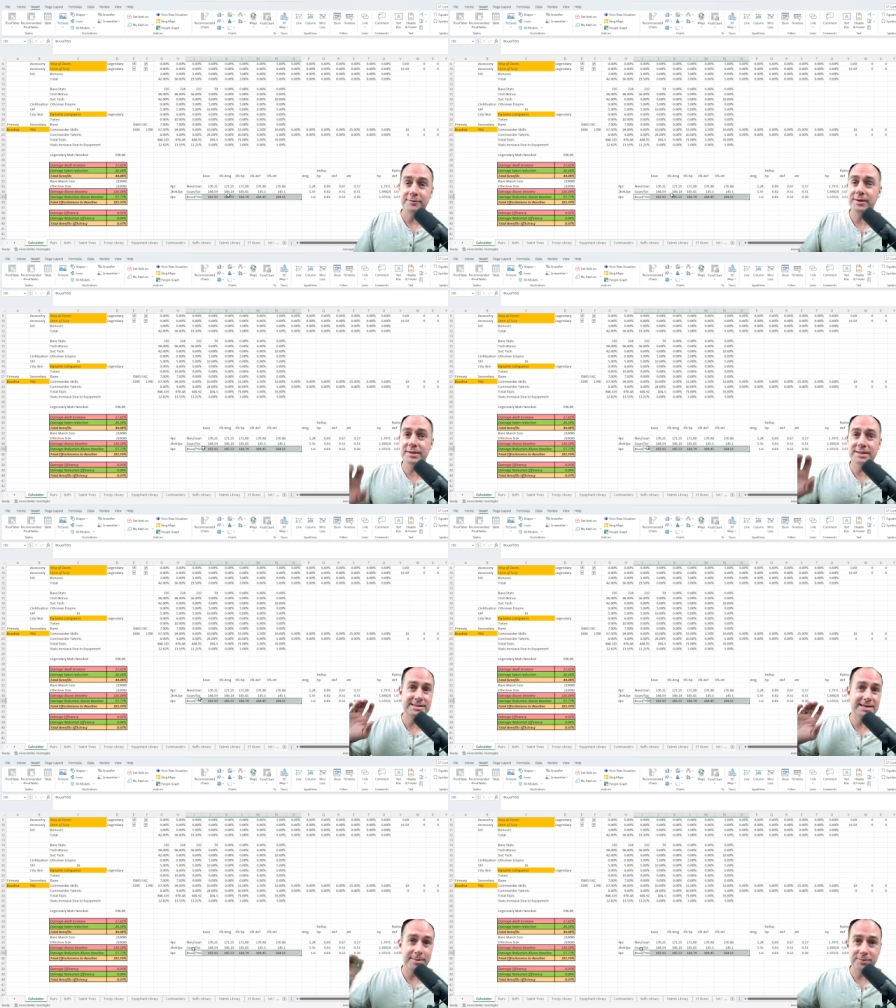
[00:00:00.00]
I've done the
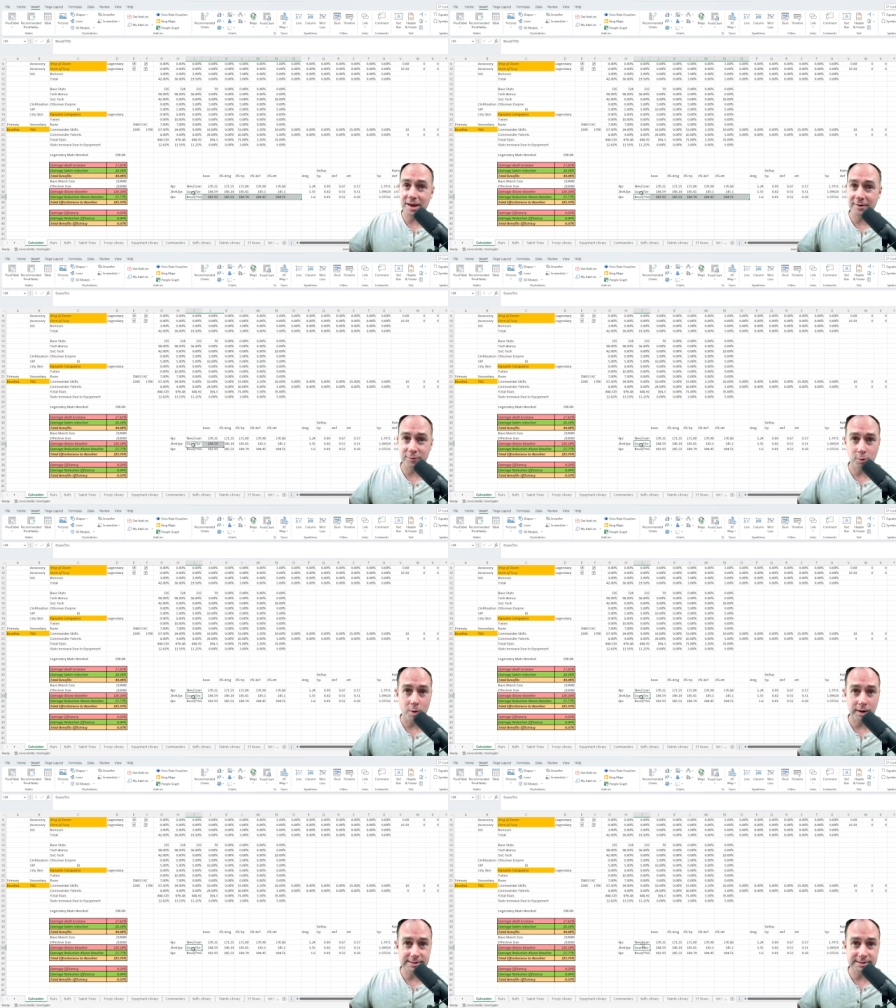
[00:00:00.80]
same thing for
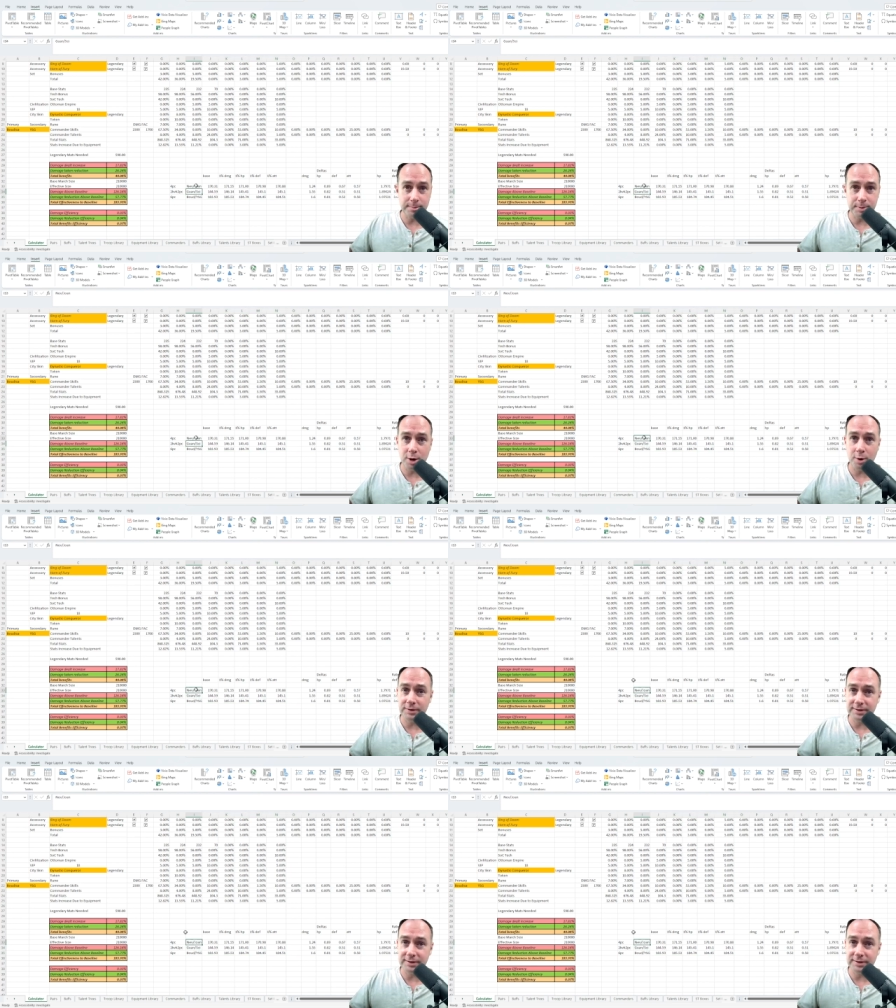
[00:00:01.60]
Guan and Scipio.